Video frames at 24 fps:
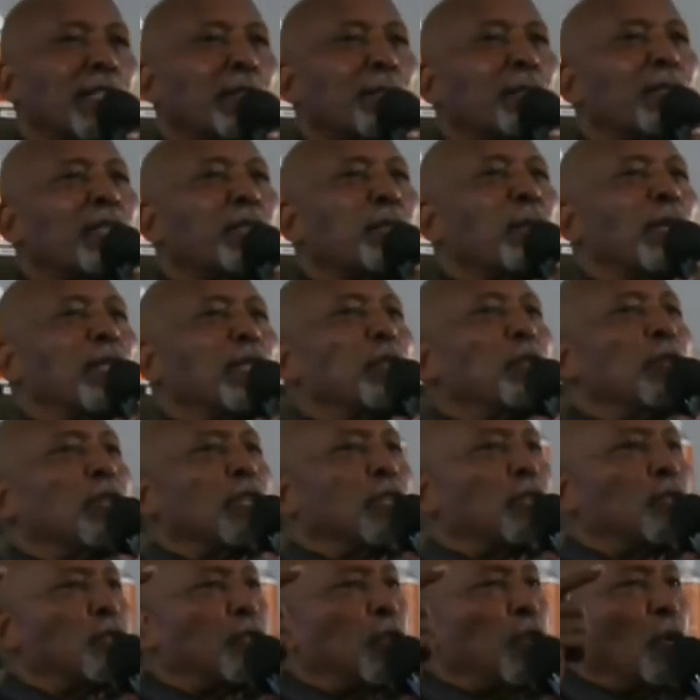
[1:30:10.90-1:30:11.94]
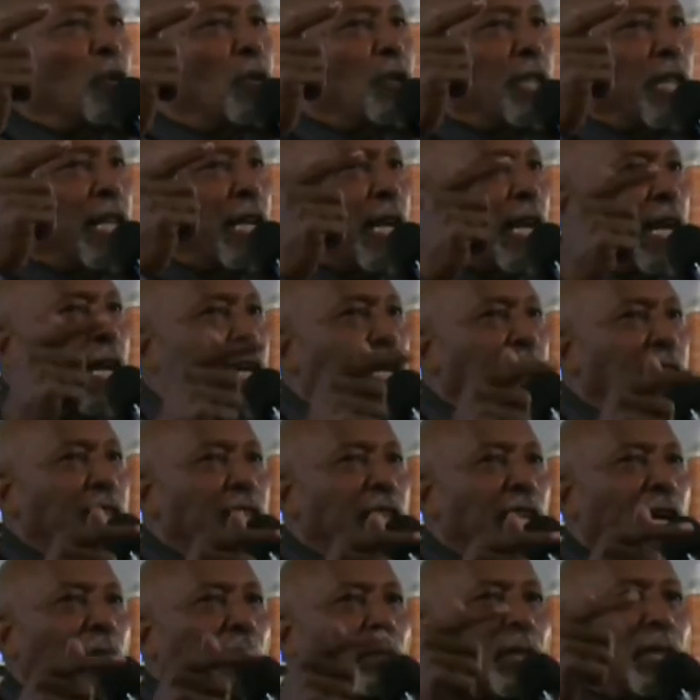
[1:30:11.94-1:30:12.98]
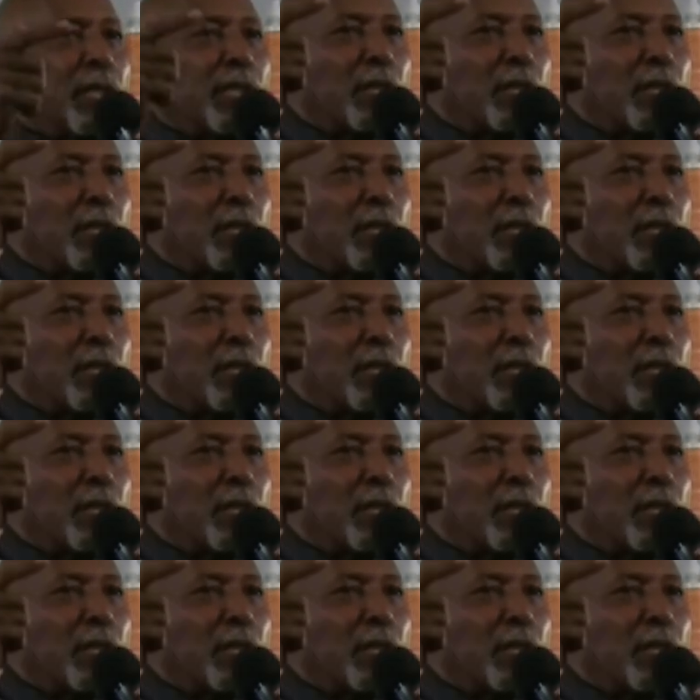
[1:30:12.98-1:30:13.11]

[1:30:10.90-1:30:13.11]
is when you control the economic,